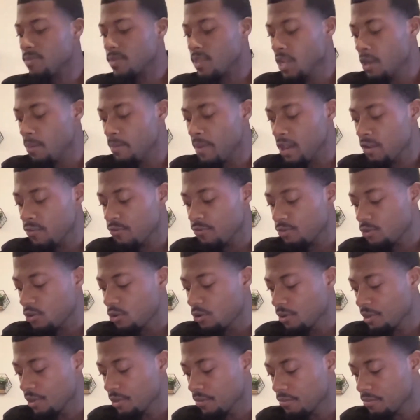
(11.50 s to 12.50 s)
about
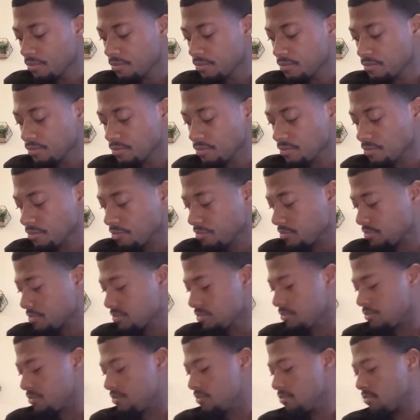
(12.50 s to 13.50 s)
Floyd.
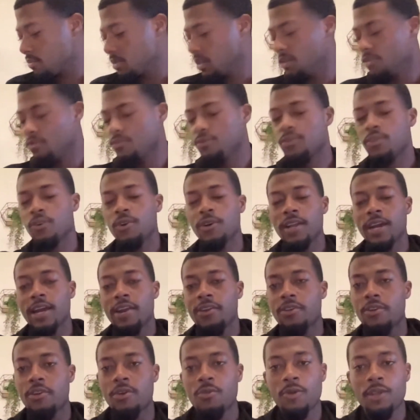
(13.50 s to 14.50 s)
Floyd, I
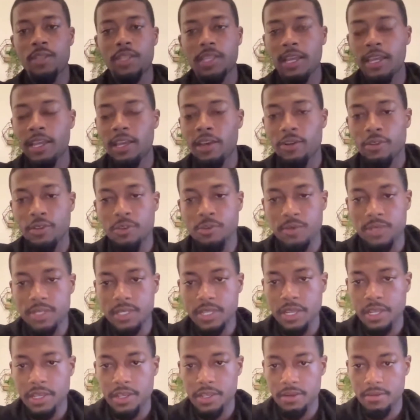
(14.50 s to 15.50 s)
don't know what the hell you was
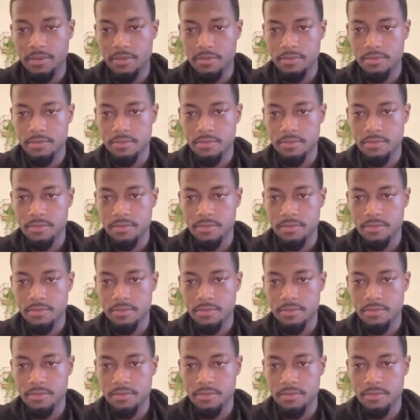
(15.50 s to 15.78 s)
thinking.